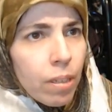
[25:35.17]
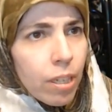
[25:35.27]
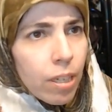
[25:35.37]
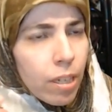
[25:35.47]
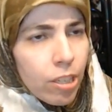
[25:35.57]

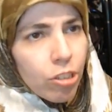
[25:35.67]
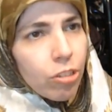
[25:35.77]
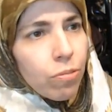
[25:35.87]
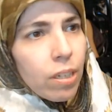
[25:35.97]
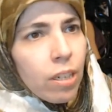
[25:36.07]

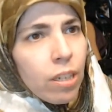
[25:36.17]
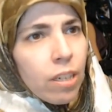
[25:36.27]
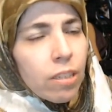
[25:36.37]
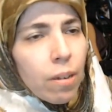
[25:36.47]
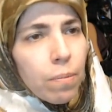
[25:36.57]
history,
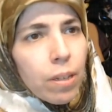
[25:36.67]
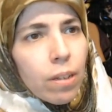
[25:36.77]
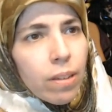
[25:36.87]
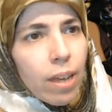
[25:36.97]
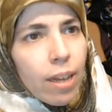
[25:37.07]
something
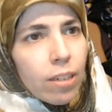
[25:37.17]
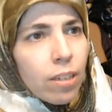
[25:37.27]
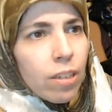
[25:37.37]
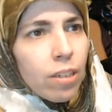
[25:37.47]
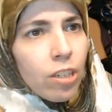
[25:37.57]
that
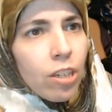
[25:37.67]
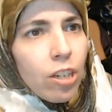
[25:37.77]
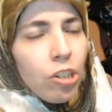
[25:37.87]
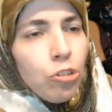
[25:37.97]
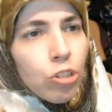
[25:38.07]

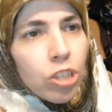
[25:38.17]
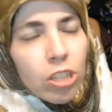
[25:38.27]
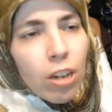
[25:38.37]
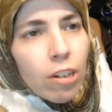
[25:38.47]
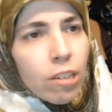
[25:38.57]
you
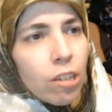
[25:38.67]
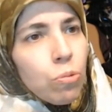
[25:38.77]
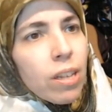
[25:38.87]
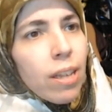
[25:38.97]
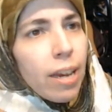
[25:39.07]
started
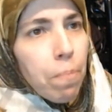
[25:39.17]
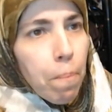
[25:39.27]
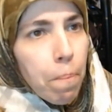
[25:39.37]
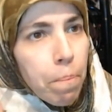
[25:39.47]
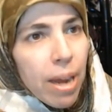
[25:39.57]
with a
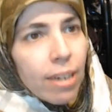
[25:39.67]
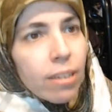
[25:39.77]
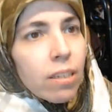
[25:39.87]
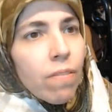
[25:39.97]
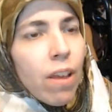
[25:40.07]

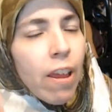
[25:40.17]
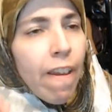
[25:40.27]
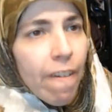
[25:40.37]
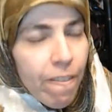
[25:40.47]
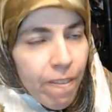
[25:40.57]
massive
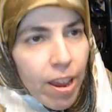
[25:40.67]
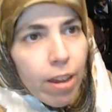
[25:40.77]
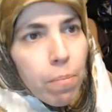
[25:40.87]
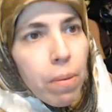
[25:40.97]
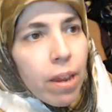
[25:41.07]
fan
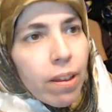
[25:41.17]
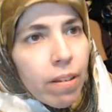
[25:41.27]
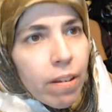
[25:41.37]
base,